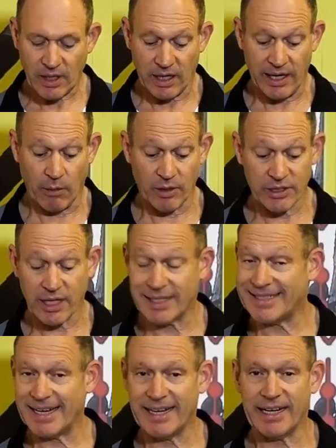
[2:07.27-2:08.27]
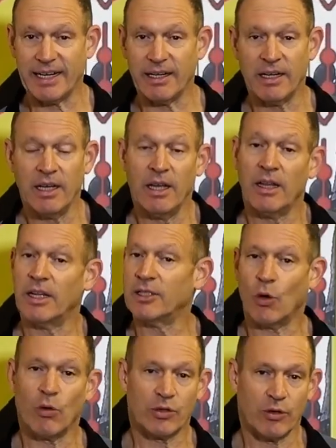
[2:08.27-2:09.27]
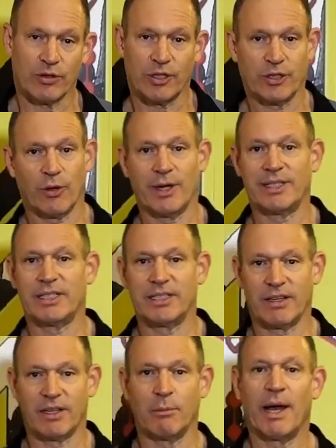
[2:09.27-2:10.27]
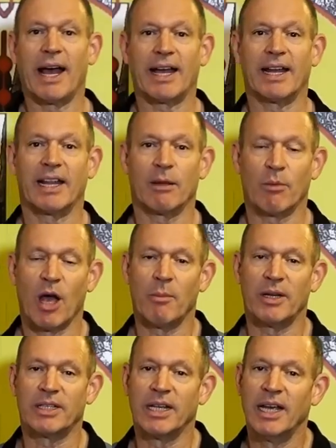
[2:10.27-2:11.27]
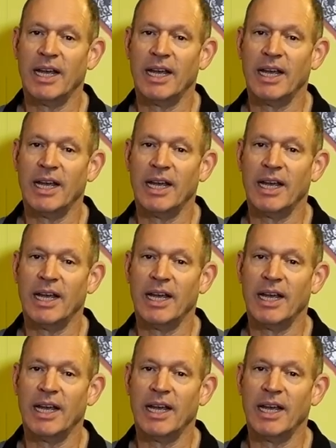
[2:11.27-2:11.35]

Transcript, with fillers: Now what it's gonna sit it in, there's all sorts of choices on the market at the moment.